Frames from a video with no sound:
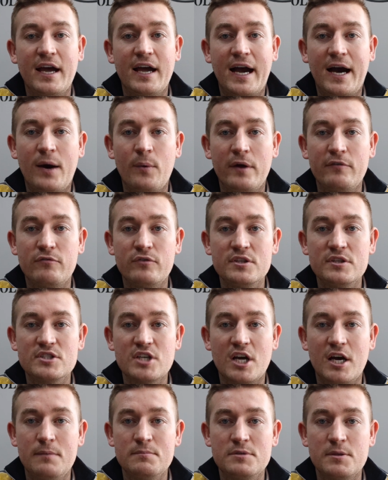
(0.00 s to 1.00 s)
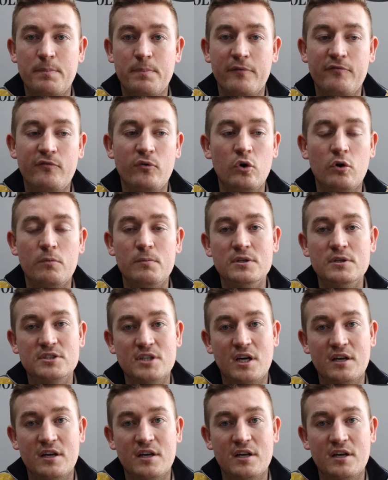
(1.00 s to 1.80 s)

However, in terms of performance,